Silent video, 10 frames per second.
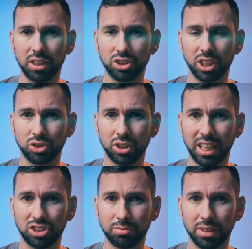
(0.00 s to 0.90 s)
Another
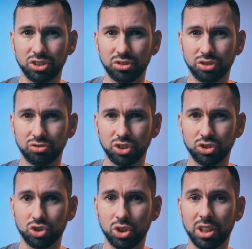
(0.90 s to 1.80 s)
aspect of the
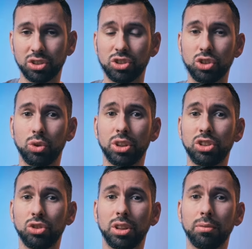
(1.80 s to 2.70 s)
Viltrox
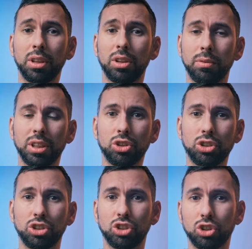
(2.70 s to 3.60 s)
23mm
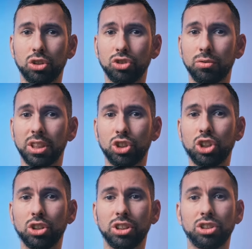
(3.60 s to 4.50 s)
that deserves
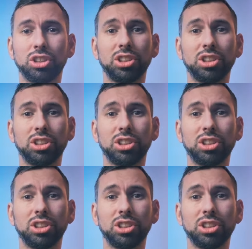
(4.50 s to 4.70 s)
mention is its